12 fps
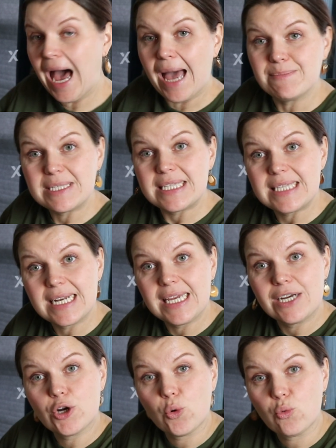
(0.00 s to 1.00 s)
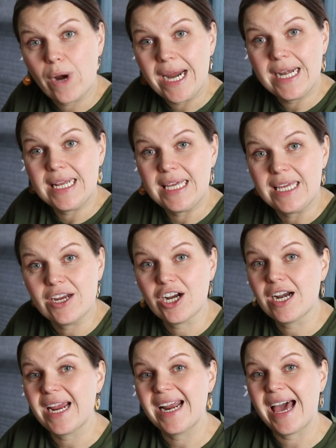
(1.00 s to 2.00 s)
I'm sitting right
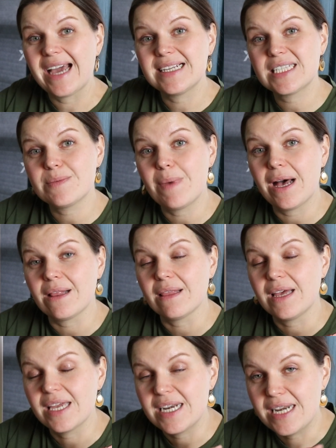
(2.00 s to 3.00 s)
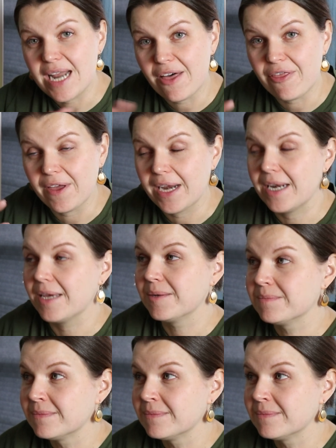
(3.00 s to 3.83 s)
here and I smell nothing.